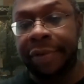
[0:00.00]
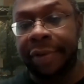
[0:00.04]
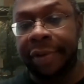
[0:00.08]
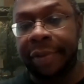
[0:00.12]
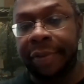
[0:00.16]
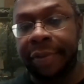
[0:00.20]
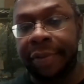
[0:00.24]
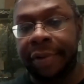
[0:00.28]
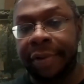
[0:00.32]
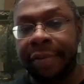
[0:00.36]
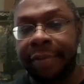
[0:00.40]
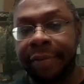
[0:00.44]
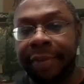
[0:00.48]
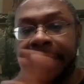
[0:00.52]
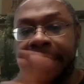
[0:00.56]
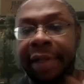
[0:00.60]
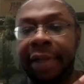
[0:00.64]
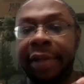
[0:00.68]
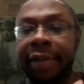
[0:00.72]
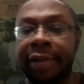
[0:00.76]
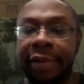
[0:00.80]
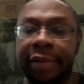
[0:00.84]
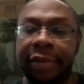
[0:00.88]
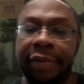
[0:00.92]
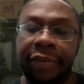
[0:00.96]
Good morning. Welcome
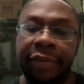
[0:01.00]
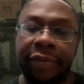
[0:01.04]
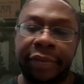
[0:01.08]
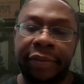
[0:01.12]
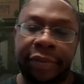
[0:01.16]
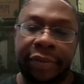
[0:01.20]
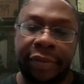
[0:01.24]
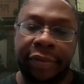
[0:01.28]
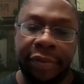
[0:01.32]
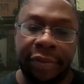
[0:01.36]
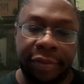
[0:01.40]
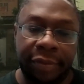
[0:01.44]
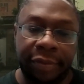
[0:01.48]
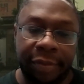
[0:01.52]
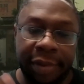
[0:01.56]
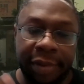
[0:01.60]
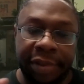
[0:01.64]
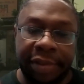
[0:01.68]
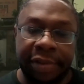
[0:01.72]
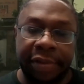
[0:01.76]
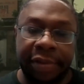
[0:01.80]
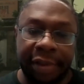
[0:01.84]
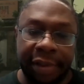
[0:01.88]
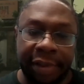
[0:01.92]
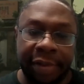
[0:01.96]
back to
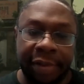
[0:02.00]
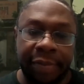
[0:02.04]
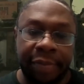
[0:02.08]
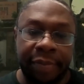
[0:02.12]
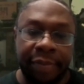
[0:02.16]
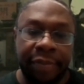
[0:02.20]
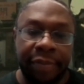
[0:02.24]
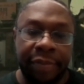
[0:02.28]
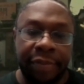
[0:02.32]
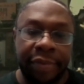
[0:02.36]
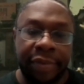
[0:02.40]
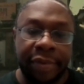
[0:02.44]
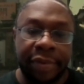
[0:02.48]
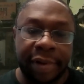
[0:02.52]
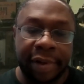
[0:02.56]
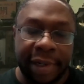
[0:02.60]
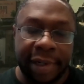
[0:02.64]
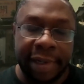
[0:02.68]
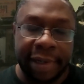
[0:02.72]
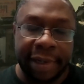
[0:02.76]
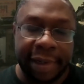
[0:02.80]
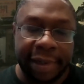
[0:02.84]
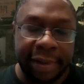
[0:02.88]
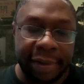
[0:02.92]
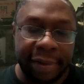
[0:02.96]
Mr. M's
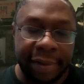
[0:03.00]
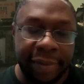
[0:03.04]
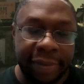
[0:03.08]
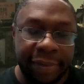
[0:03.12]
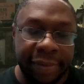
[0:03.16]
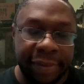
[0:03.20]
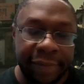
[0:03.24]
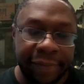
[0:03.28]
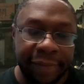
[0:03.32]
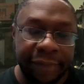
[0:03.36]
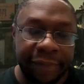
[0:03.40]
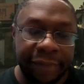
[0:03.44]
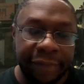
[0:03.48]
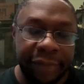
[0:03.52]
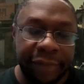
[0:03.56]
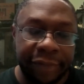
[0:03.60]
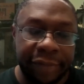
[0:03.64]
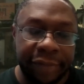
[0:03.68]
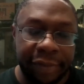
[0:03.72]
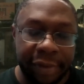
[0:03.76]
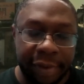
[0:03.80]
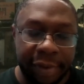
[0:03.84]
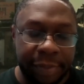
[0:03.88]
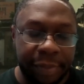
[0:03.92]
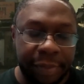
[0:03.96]
class
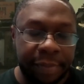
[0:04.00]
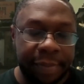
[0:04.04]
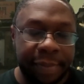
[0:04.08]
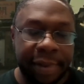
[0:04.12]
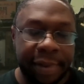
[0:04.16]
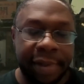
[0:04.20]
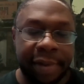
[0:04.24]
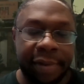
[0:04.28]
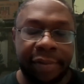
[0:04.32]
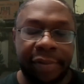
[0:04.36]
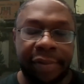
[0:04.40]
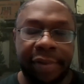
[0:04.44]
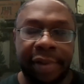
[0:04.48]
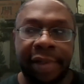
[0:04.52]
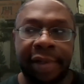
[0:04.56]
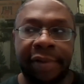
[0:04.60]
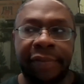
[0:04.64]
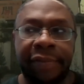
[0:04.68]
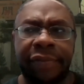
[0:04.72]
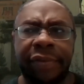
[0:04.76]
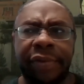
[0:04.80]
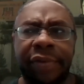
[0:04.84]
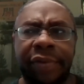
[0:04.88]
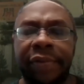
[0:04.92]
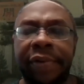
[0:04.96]
for Upward Bound
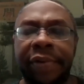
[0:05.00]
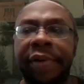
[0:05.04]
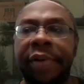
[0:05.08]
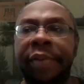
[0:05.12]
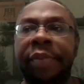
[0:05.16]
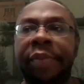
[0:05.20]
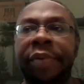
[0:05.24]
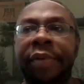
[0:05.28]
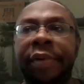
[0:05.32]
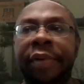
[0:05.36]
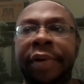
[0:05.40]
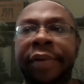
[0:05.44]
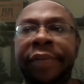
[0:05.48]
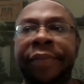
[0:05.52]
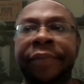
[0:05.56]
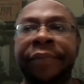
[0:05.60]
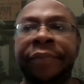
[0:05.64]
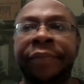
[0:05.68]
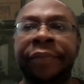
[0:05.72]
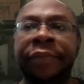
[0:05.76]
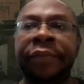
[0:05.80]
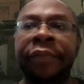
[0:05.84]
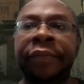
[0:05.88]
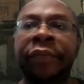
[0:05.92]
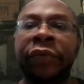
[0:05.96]
and for 3D
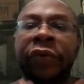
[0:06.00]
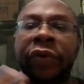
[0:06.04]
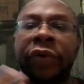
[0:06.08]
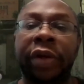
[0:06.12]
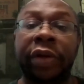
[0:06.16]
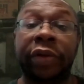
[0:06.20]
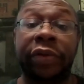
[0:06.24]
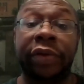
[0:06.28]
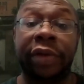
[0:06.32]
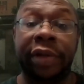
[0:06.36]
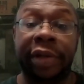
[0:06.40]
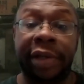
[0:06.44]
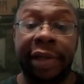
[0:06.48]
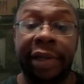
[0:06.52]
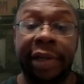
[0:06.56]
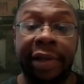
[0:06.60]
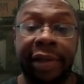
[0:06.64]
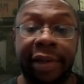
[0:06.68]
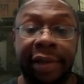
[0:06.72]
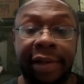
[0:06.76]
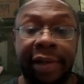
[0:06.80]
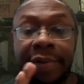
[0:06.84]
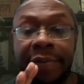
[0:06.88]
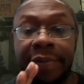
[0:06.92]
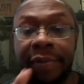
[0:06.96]
printing. And
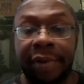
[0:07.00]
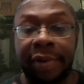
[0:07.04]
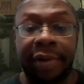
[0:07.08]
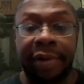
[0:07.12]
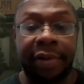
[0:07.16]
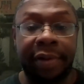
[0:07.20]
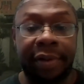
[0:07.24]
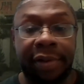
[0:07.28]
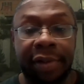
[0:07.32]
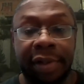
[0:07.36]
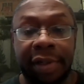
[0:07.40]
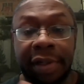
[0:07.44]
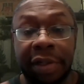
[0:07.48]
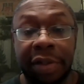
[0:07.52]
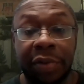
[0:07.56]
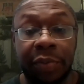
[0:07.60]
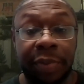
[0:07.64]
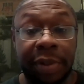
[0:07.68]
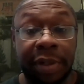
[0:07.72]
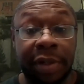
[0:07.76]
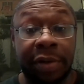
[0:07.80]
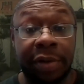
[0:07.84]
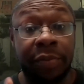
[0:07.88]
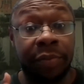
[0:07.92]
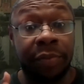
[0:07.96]
today I wanted to
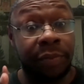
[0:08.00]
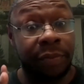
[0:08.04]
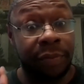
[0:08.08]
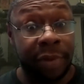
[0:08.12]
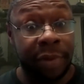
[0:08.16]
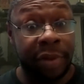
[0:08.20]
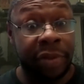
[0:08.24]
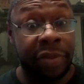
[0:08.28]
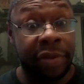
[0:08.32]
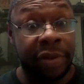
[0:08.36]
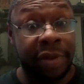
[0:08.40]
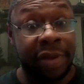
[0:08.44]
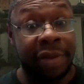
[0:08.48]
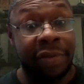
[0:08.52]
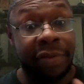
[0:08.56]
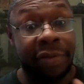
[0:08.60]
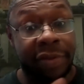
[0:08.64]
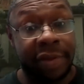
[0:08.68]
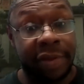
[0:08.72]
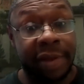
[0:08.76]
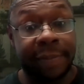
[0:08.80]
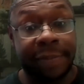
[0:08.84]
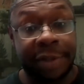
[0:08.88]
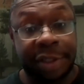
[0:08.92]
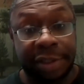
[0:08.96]
talk about this
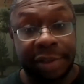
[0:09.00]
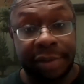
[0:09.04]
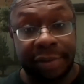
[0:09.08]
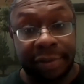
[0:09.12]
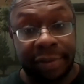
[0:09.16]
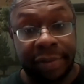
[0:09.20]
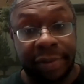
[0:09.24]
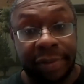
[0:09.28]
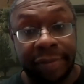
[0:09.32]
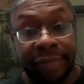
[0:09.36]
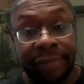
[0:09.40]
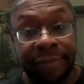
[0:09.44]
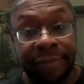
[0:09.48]
conception.